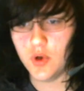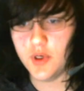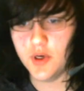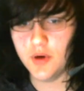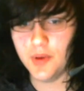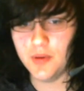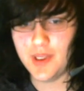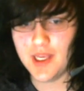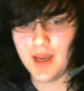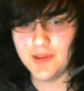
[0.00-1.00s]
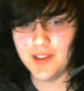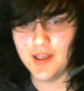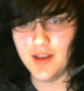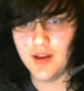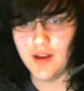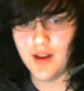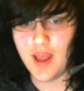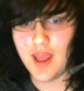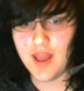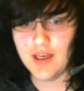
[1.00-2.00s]
Here I'm going to be Captain
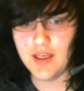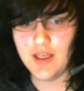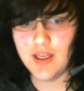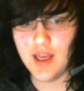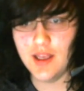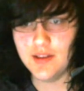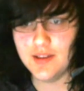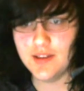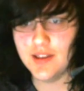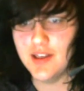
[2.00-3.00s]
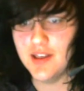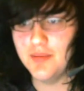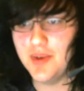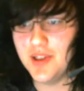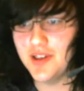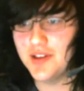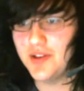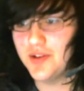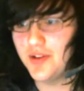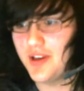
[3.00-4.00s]
NES, because you
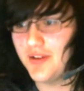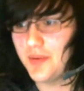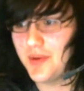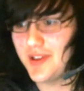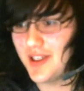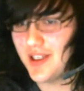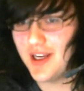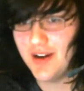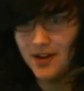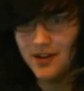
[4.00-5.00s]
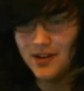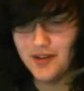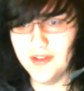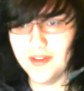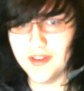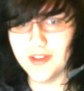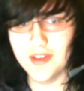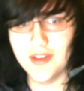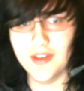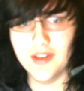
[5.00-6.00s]
can only have up to 10 characters.
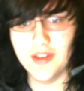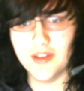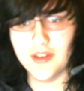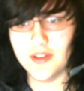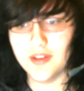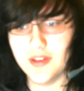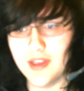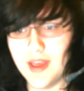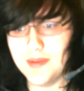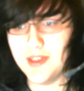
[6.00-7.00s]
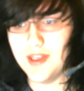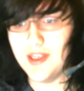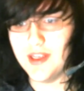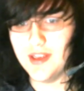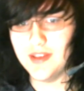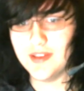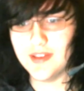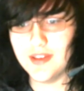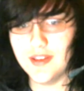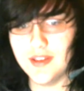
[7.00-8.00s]
Captain NES.